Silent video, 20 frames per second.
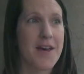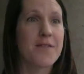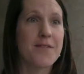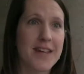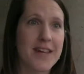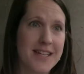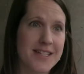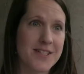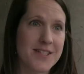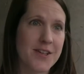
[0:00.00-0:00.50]

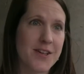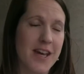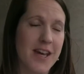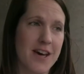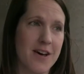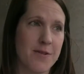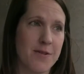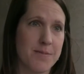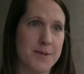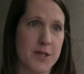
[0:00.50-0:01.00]
VSU
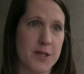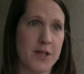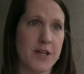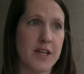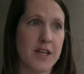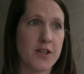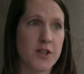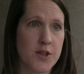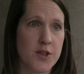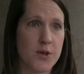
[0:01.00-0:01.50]
help to
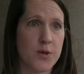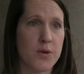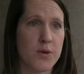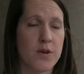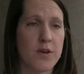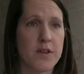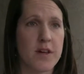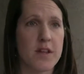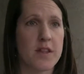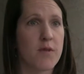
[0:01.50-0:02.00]

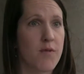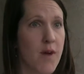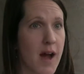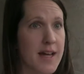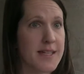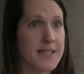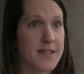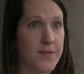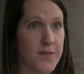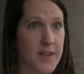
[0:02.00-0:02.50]
ensure that the
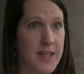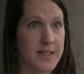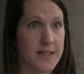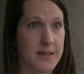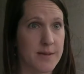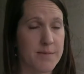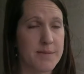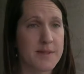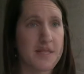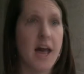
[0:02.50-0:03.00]
rights of
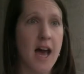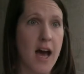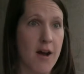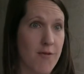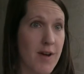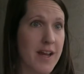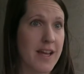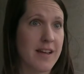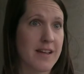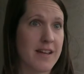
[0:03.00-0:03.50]
victims are
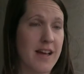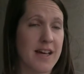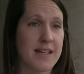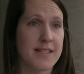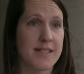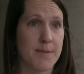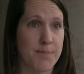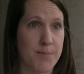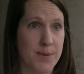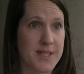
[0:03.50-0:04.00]
recognised
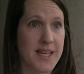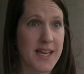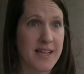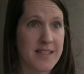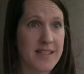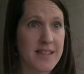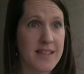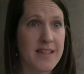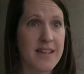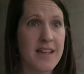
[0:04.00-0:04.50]
and
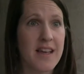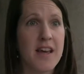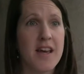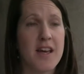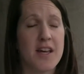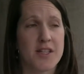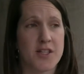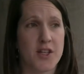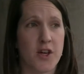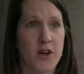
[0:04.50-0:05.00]
protected.
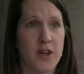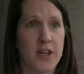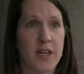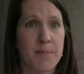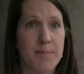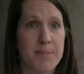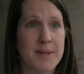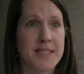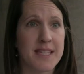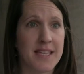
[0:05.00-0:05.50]
So
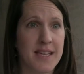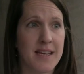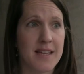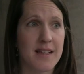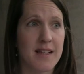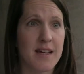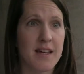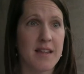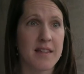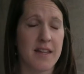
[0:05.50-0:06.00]
in
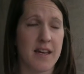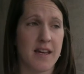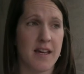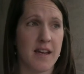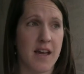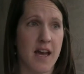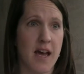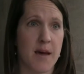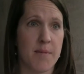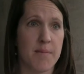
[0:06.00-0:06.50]
particular that
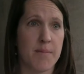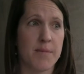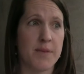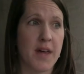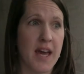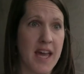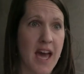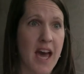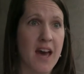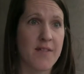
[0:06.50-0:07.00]

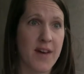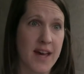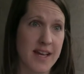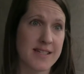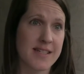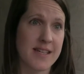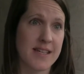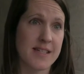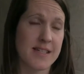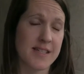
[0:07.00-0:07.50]
they have
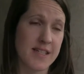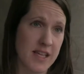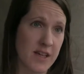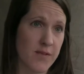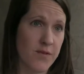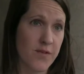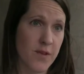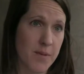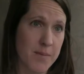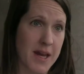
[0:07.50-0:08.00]
access to
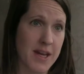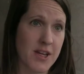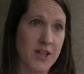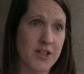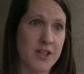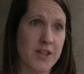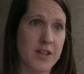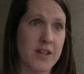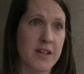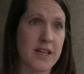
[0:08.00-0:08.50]

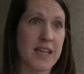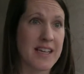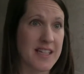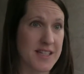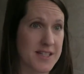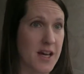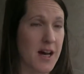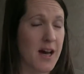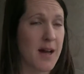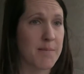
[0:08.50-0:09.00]
information in a
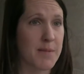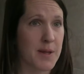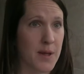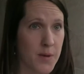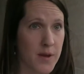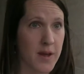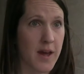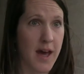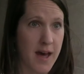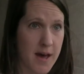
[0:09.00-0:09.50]

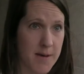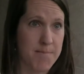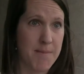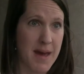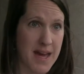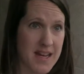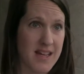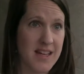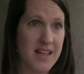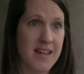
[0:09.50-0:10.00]
timely
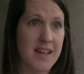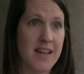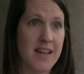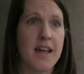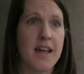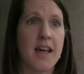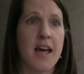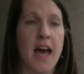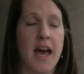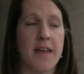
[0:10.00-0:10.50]
manner,
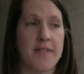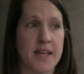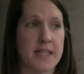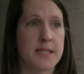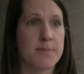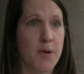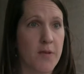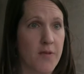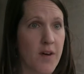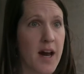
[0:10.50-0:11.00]
and that's
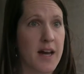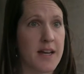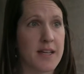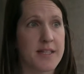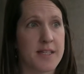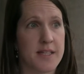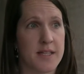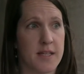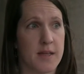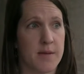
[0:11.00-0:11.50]
provided
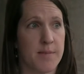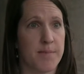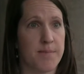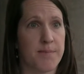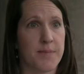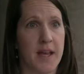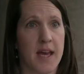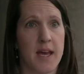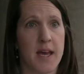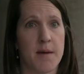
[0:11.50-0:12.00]
to them
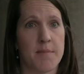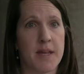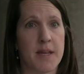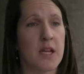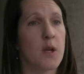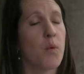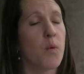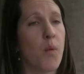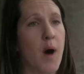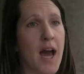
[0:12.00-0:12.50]
in
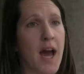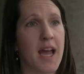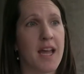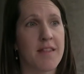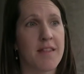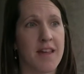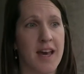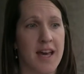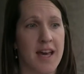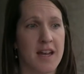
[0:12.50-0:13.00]
a way
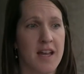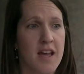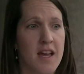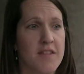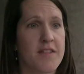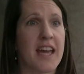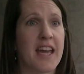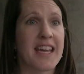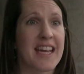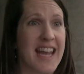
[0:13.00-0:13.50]
that
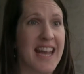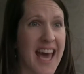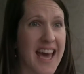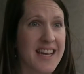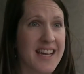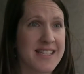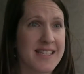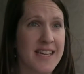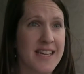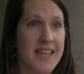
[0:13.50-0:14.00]
they can
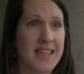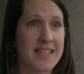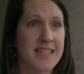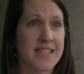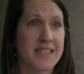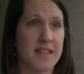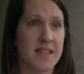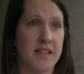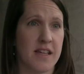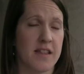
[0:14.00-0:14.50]
access,
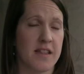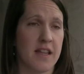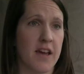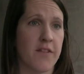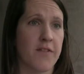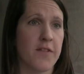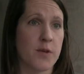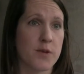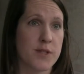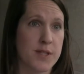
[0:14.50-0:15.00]
that they
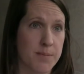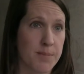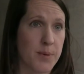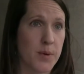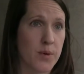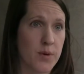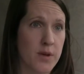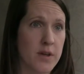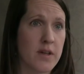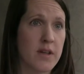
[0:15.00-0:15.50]
feel
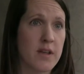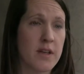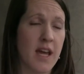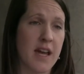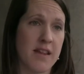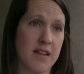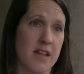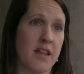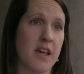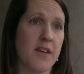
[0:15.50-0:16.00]
supported
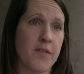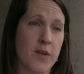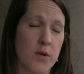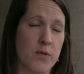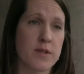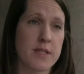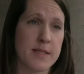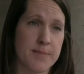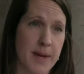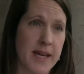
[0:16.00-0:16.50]
and that they feel
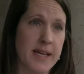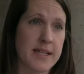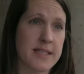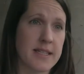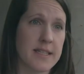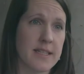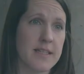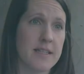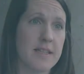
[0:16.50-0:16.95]
respected.